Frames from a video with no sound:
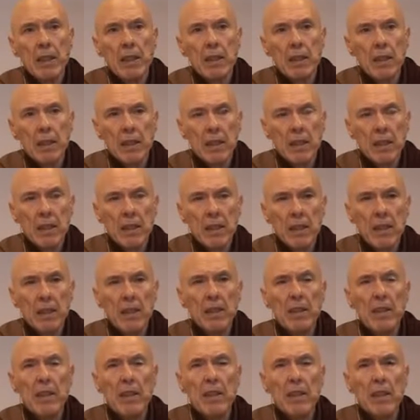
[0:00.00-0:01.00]
Yeah.
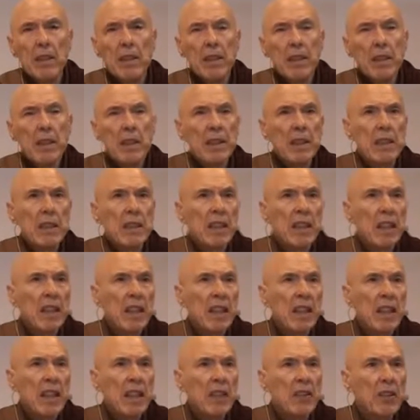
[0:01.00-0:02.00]
Yeah.
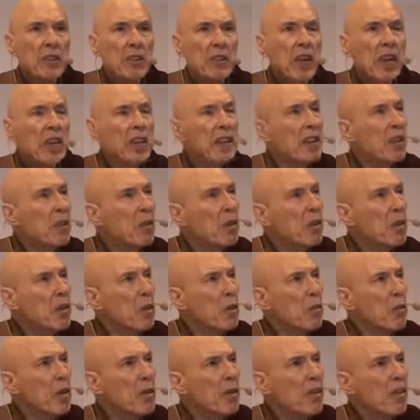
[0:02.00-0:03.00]
And also, I don't know
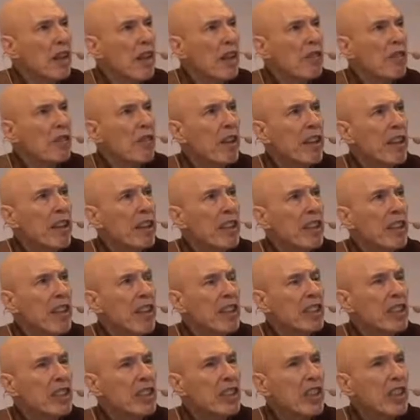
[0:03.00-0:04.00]
whether that
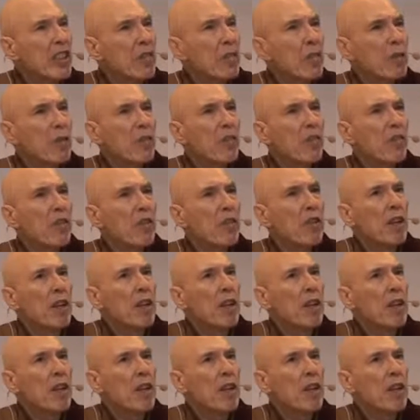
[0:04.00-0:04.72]
regulation would have